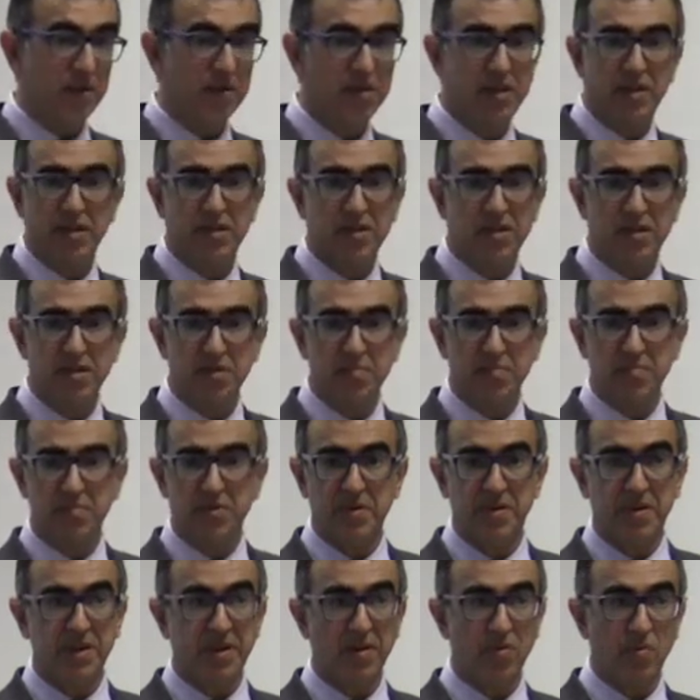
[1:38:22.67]
is
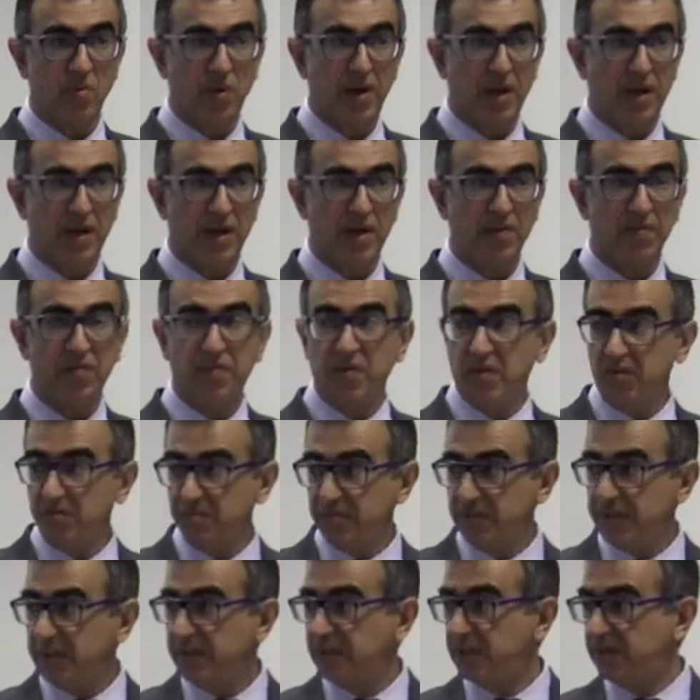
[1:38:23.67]
very well
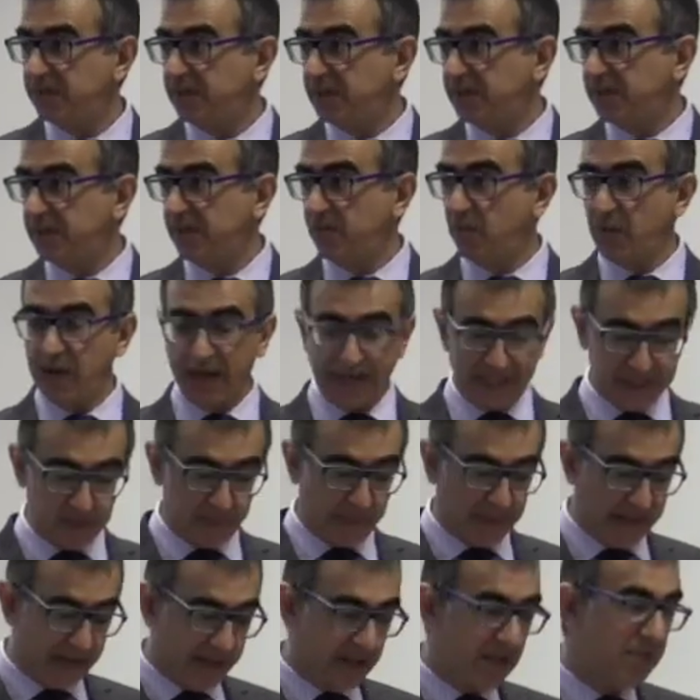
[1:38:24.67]
founded, very well
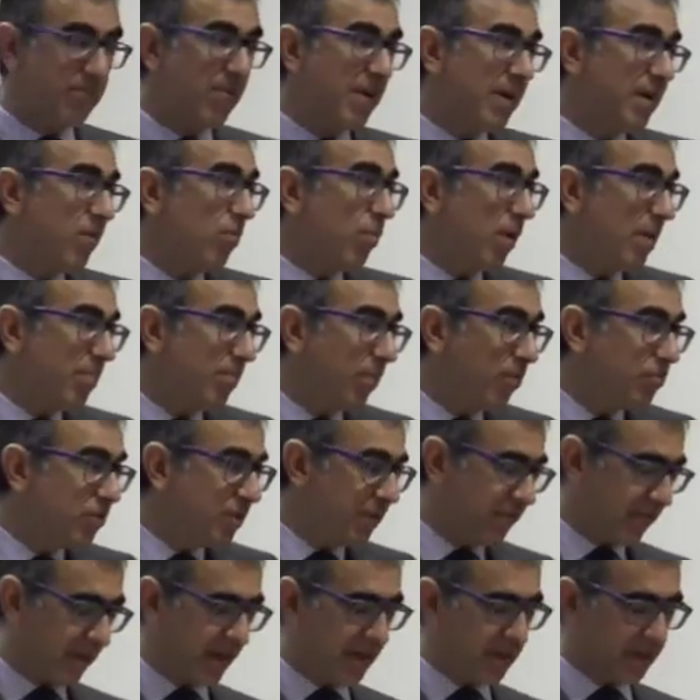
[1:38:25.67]
explained, very well
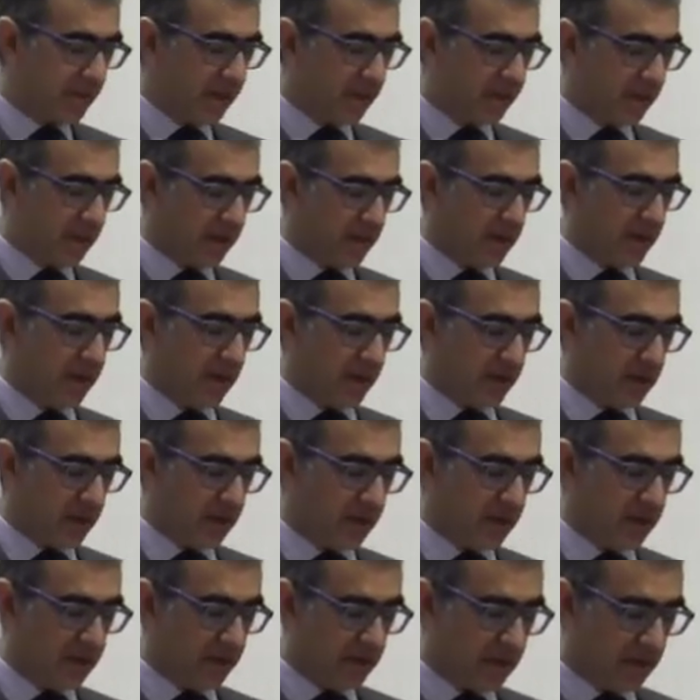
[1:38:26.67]
motivated
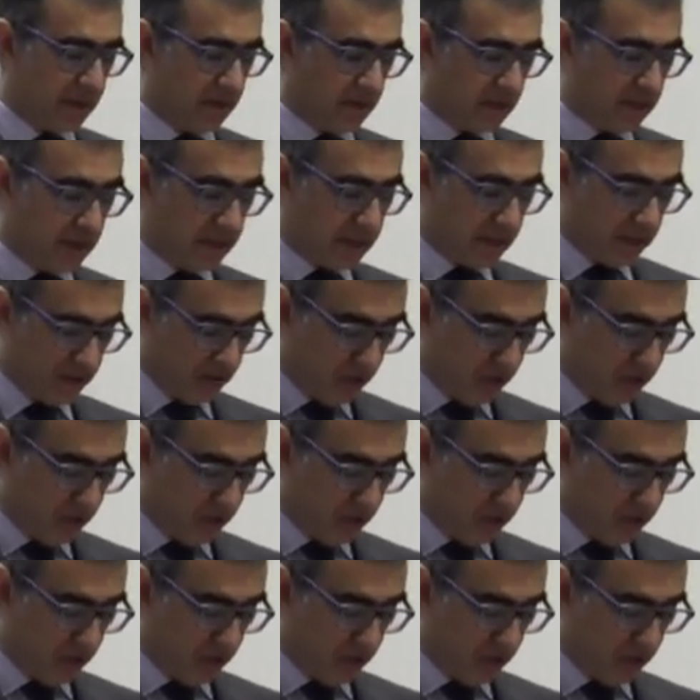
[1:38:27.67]
in the